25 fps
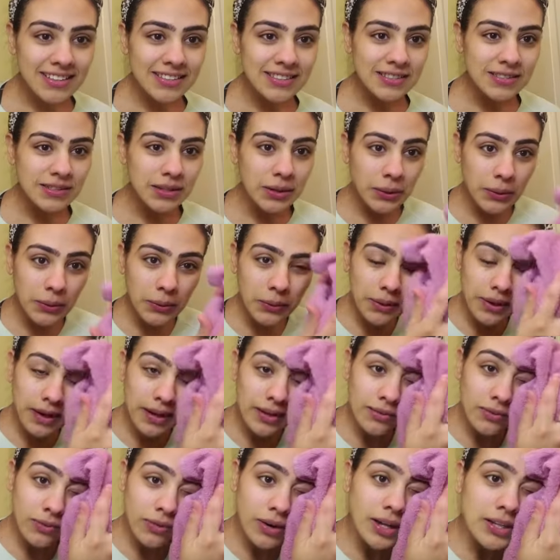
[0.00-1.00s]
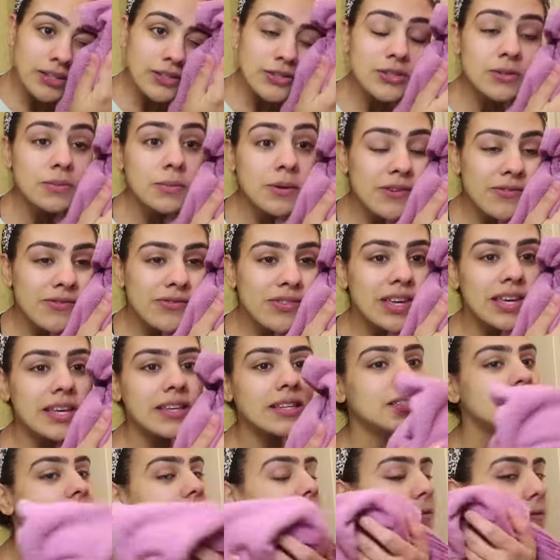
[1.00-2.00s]
So I've washed my
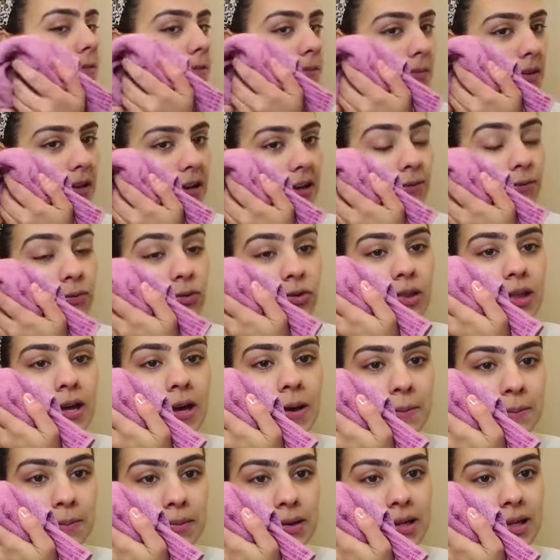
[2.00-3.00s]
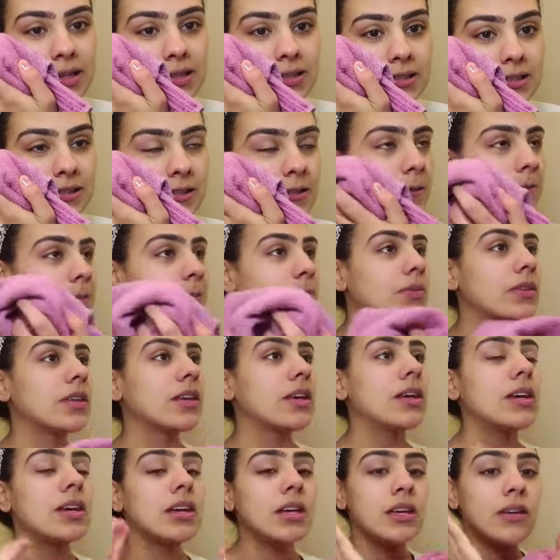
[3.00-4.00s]
face after that mask.
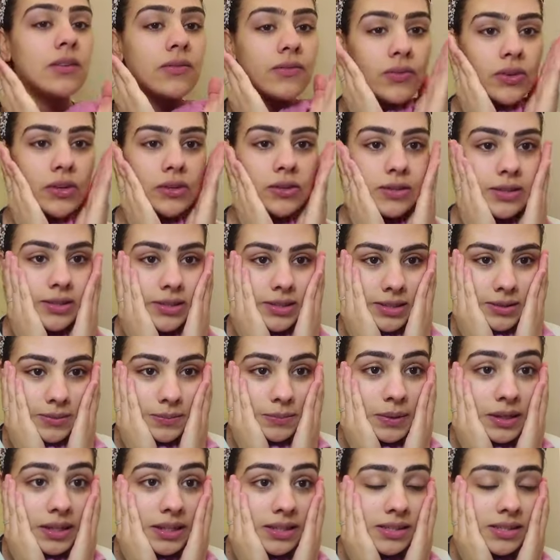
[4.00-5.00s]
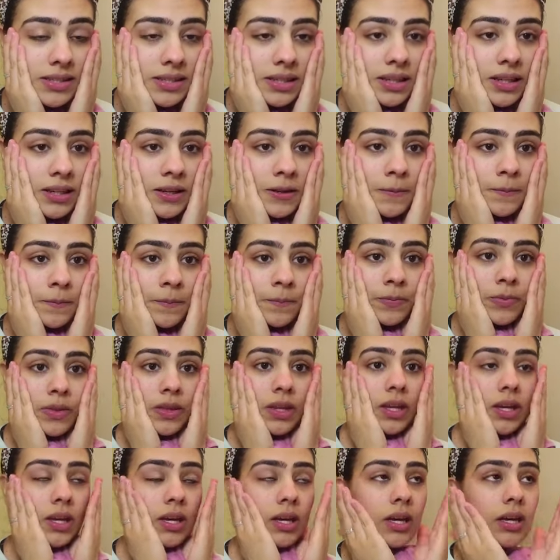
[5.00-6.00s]
It feels amazing.
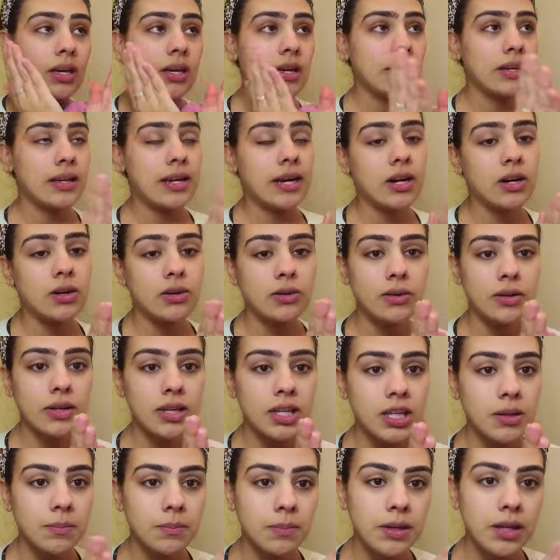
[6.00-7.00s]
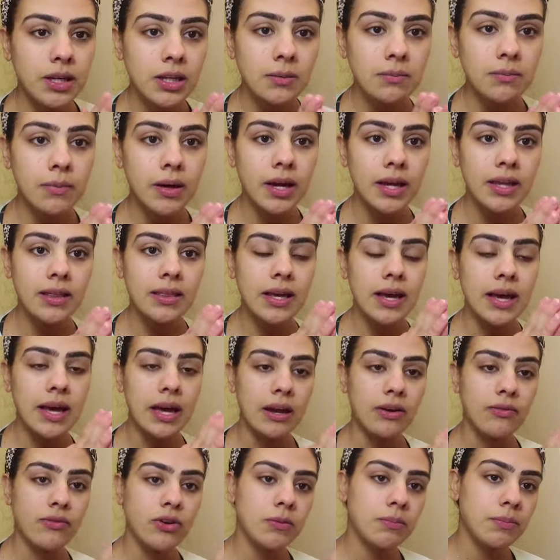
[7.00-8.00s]
Now, keeping in mind that
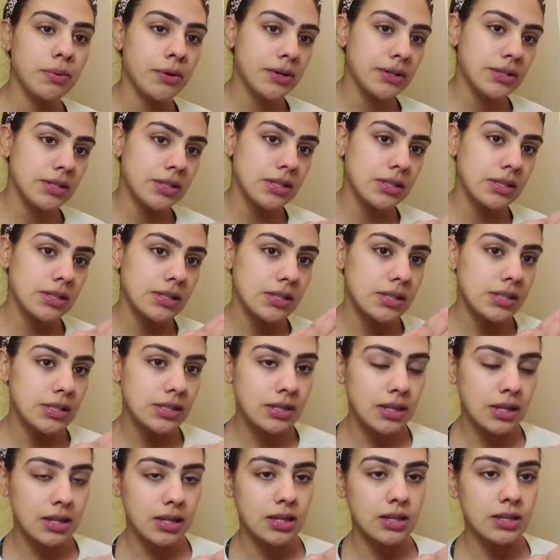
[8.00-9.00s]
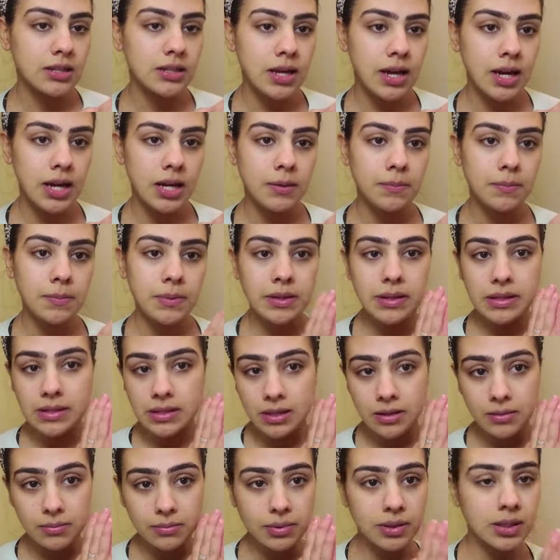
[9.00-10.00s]
every person's skin type is
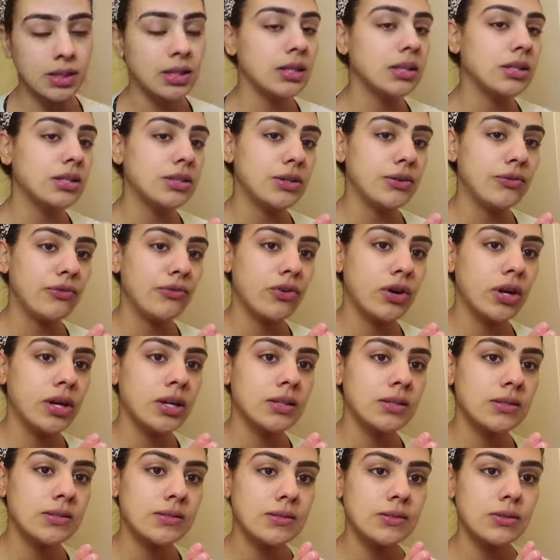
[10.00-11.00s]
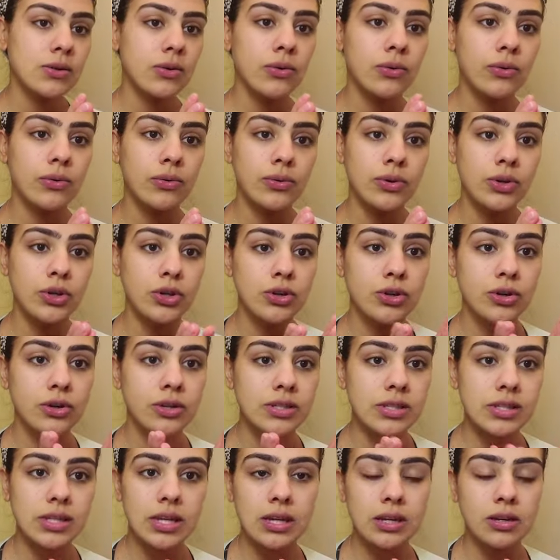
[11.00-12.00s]
completely different, so your
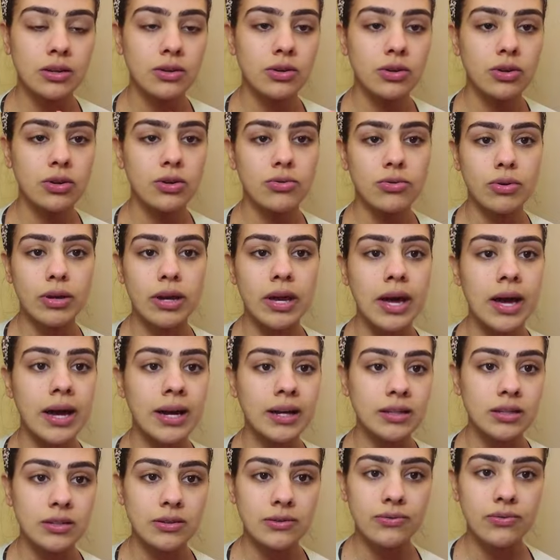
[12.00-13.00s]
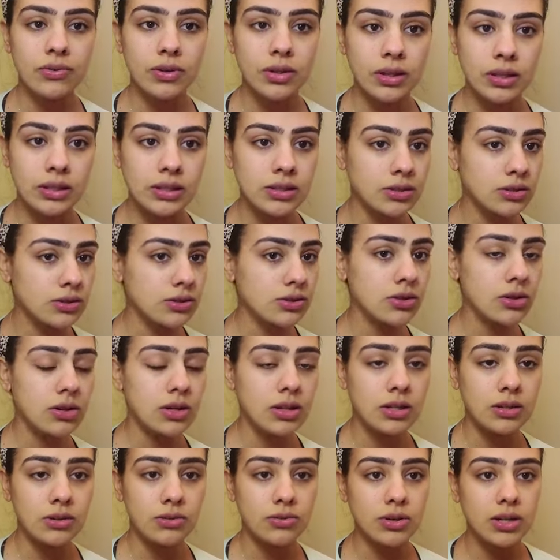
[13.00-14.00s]
skin could react differently to certain
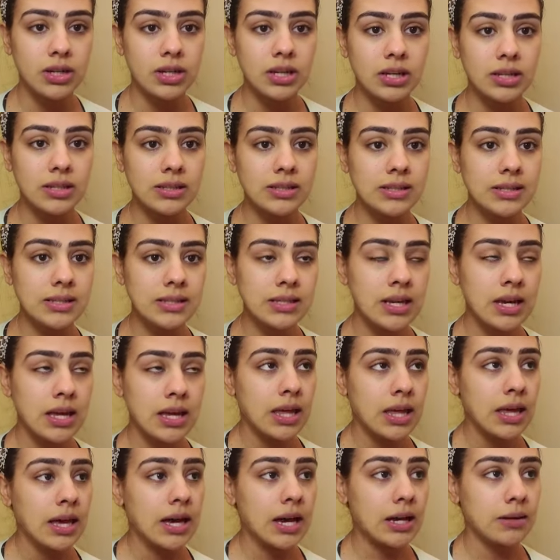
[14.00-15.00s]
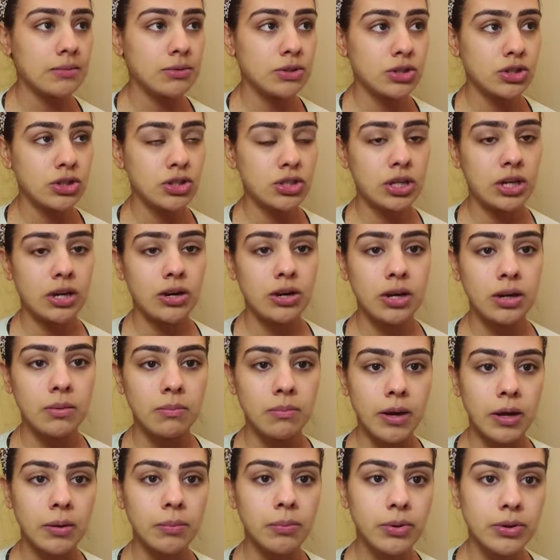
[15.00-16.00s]
ingredients. I'm just sharing
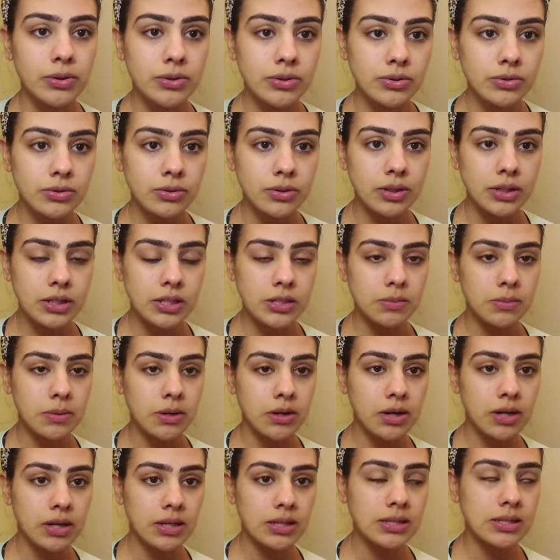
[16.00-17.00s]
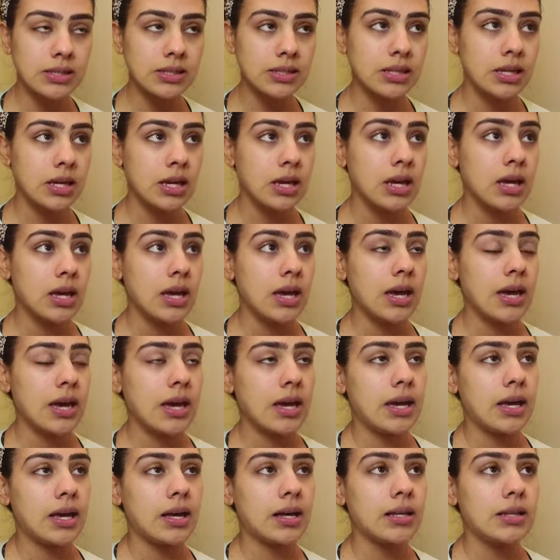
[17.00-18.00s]
my personal experience,
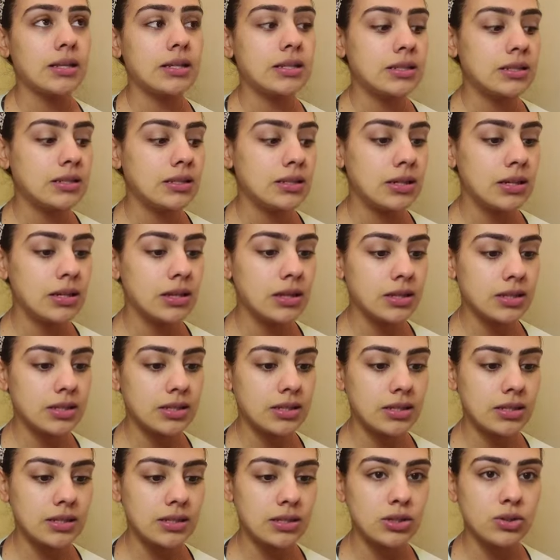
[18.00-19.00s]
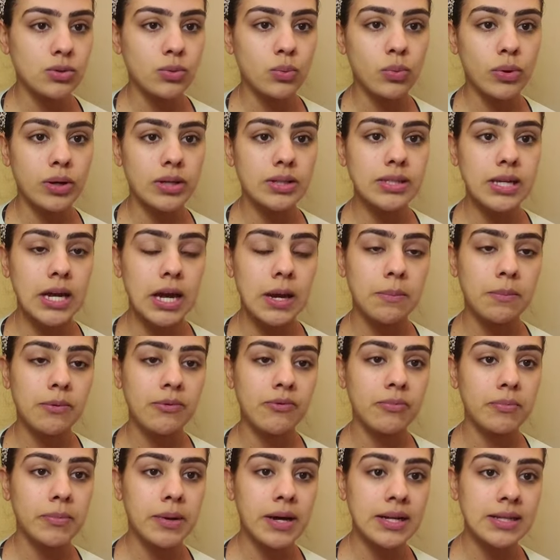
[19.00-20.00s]
and this is one type
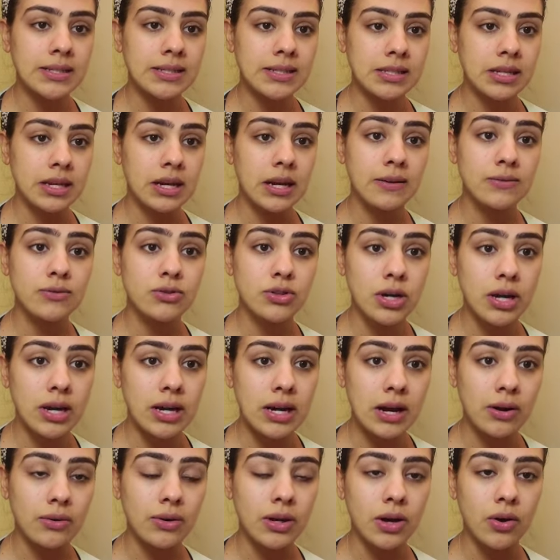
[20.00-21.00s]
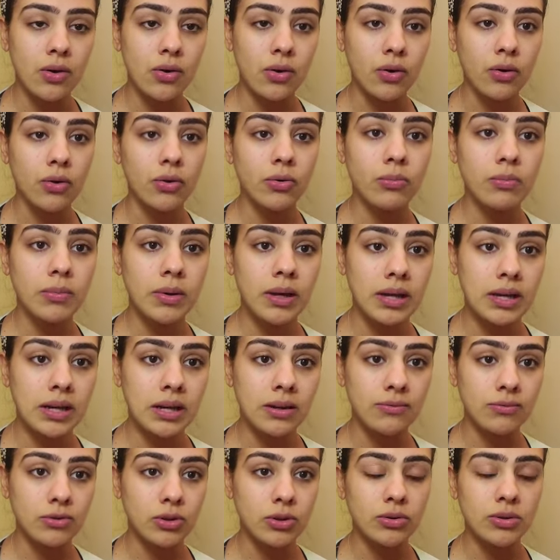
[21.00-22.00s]
of mask that I've tried out at home and
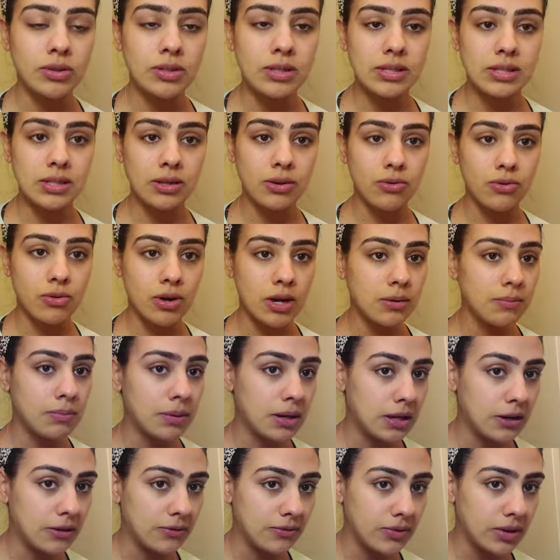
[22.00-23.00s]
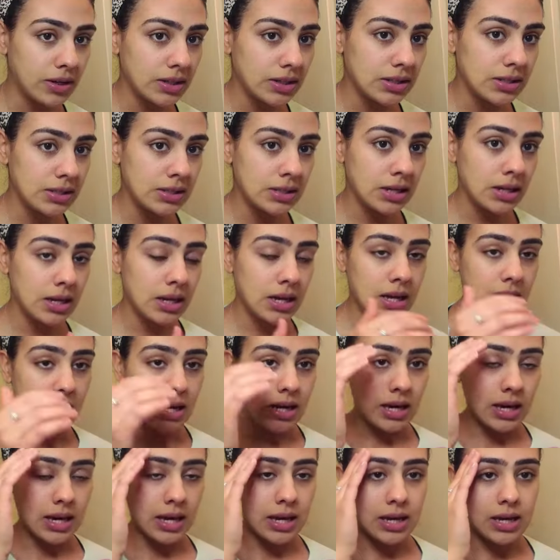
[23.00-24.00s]
I've noticed great benefits,
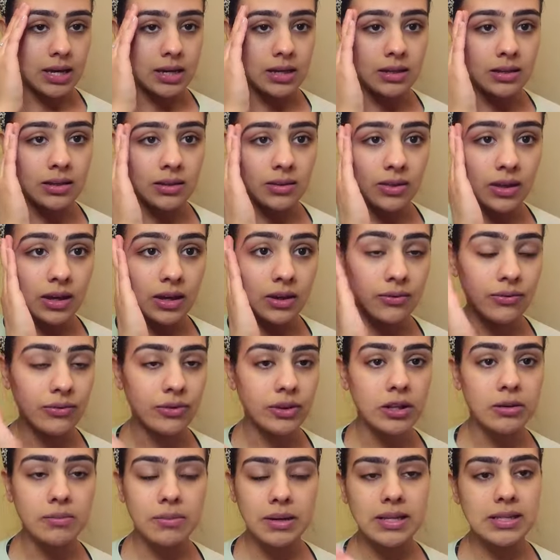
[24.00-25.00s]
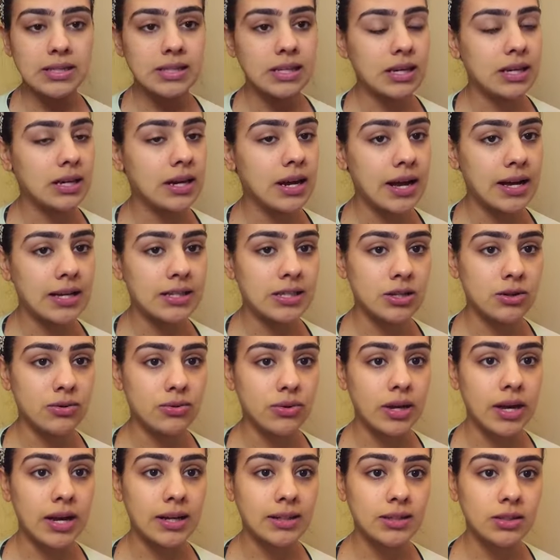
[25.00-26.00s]
and thankfully my skin hasn't
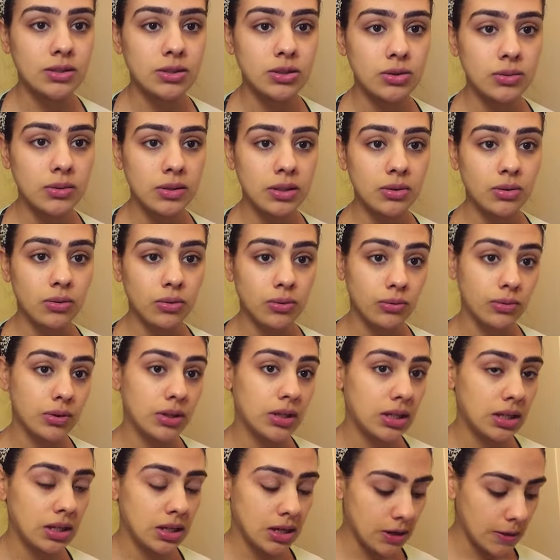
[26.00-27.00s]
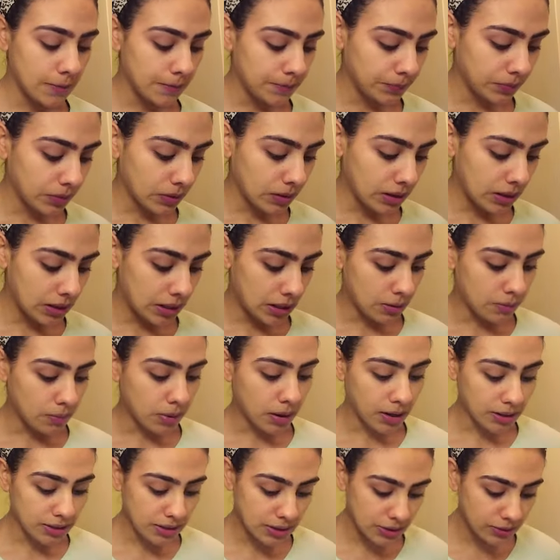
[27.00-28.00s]
reacted to it, only in a
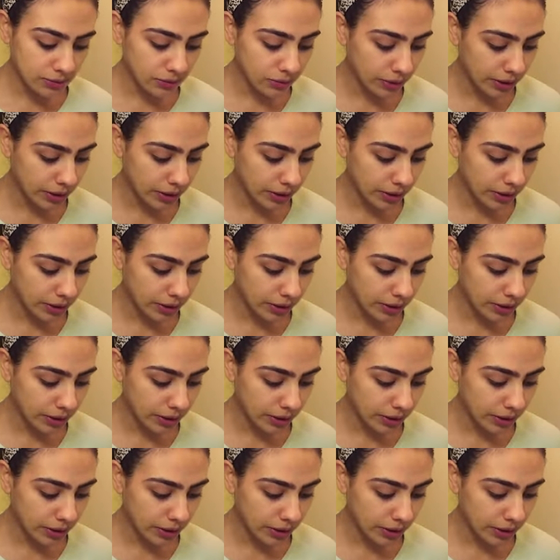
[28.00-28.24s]
positive